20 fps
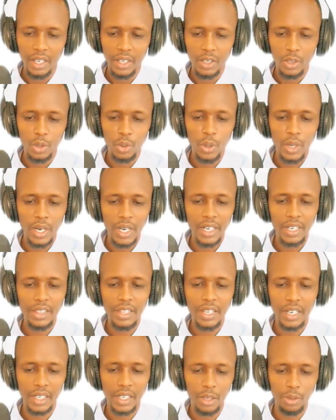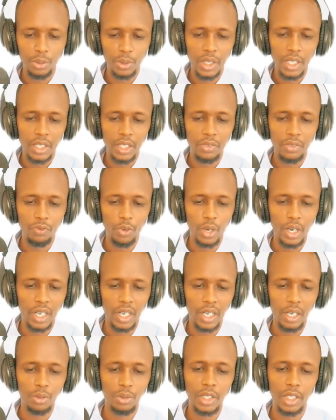you are the accountant for
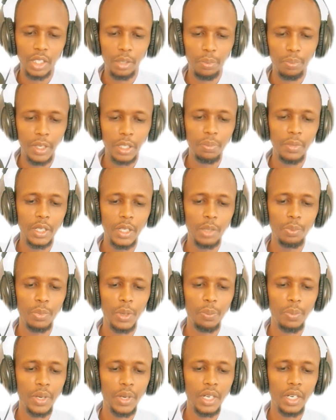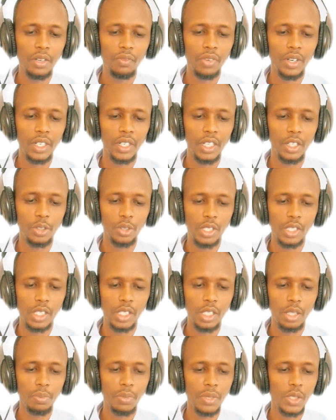account department preparing financial
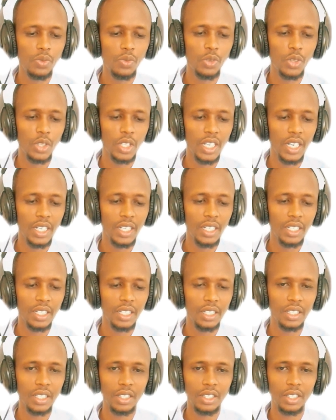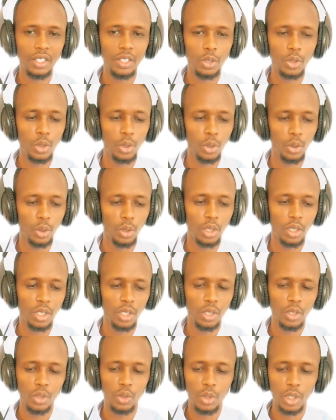statements for the year ended 30th June
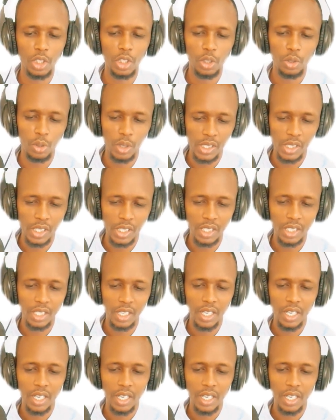2026.